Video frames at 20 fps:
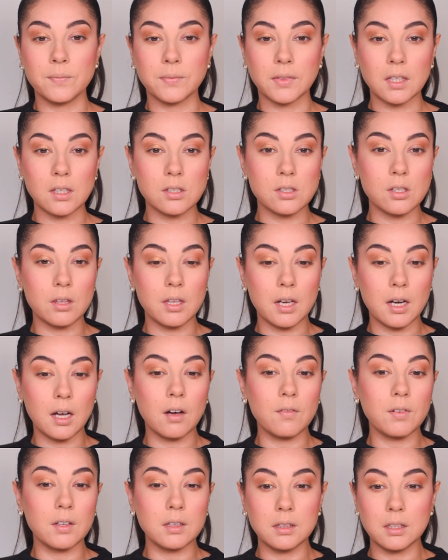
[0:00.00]
so that I
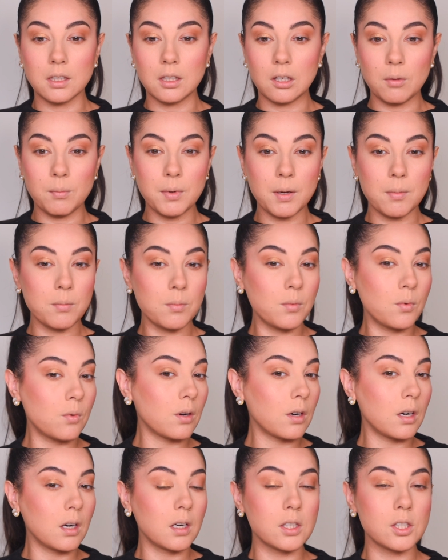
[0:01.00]
have a little bit
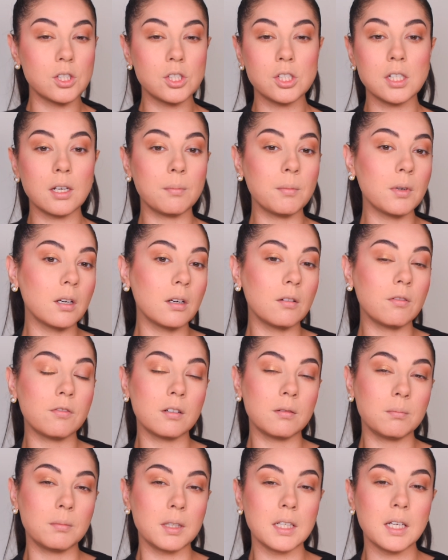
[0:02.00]
more shimmer. For
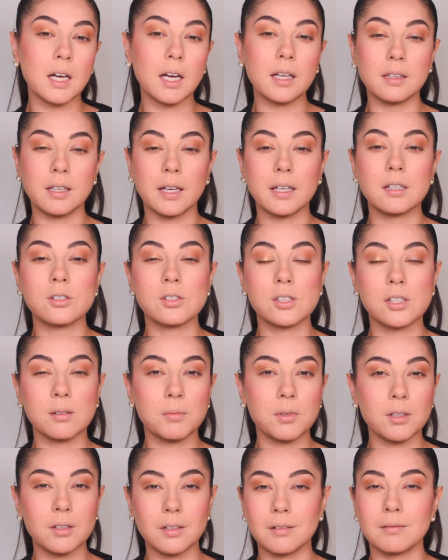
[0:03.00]
me, I like
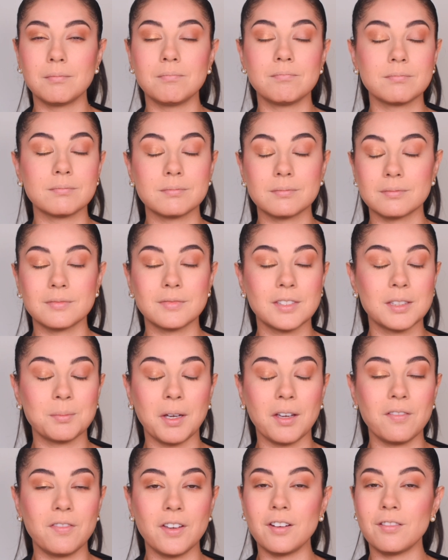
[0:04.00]
shimmer. It's
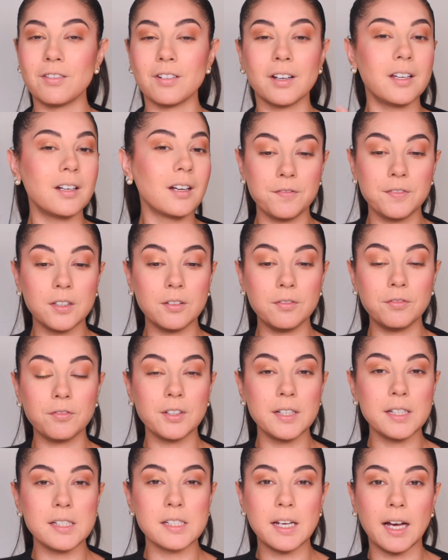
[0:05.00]
my favorite. Feel
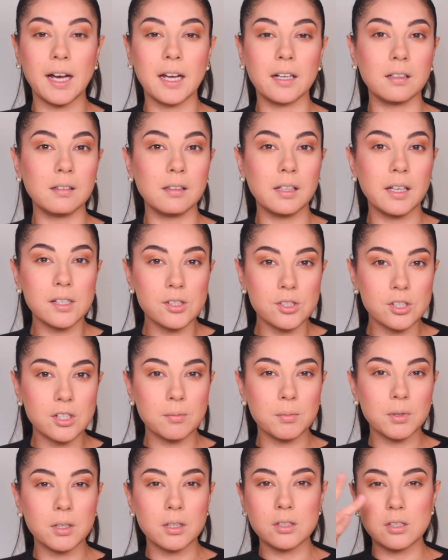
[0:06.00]
free to add less
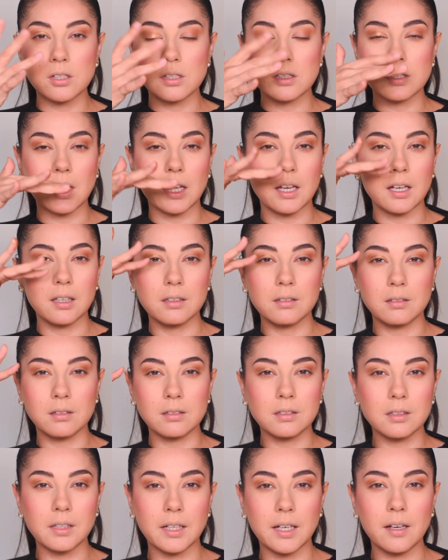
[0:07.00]
shimmer, just like a little
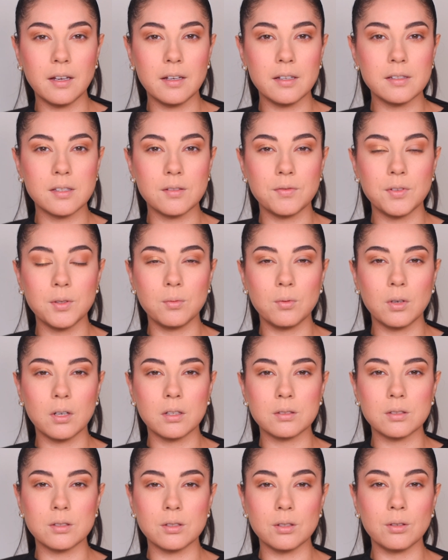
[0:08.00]
glaze if you
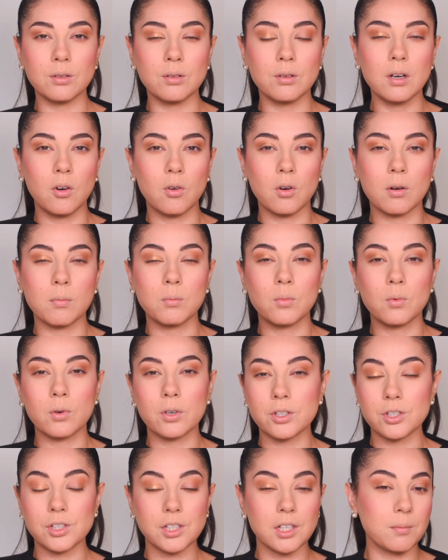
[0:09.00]
want to, or more
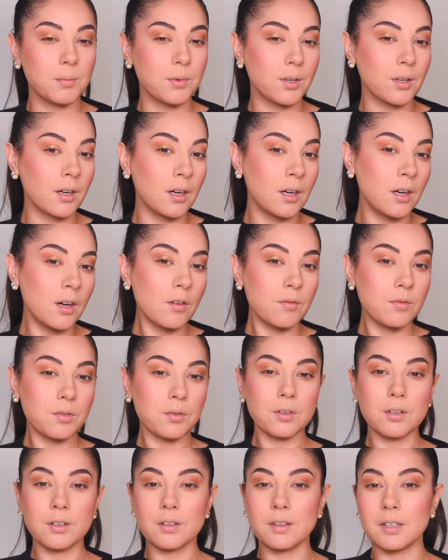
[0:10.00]
shimmer
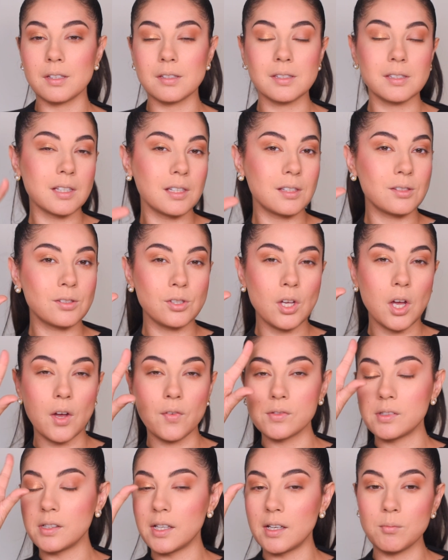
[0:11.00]
for this soft
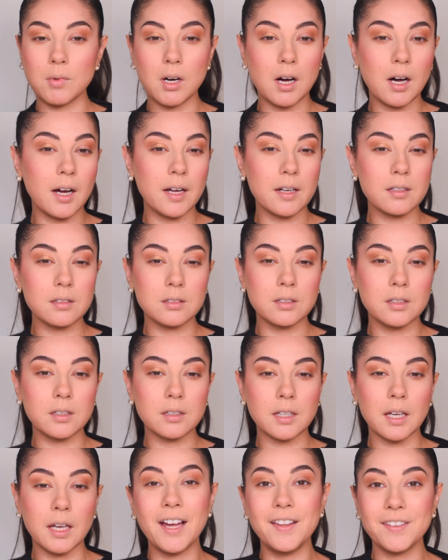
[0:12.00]
glam eye
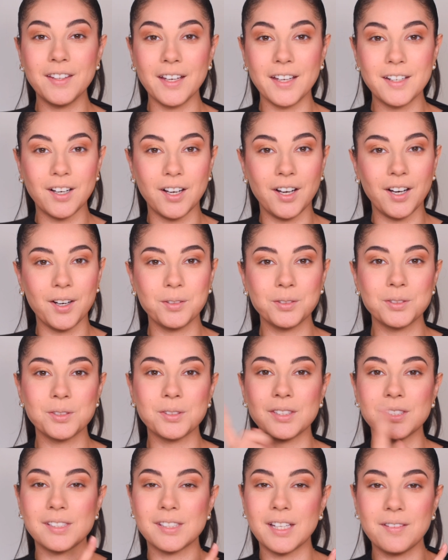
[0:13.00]
look. And then I will do
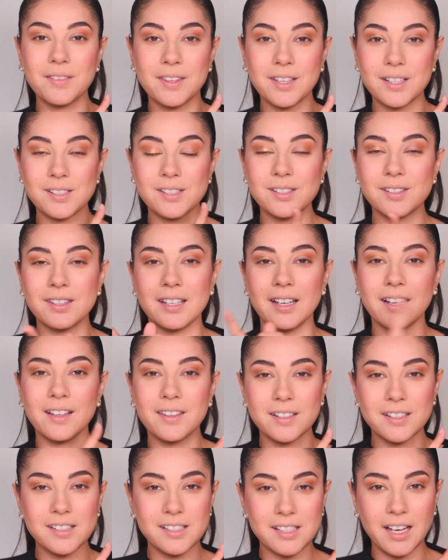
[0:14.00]
the same thing to the
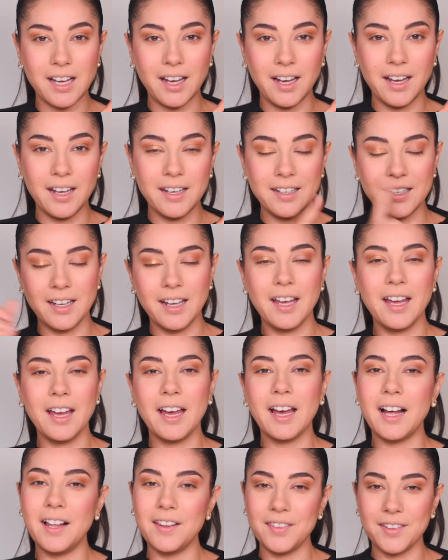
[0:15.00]
other side,
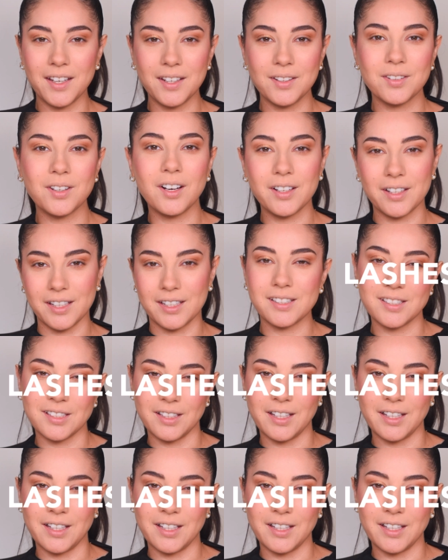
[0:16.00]
and then I'll get into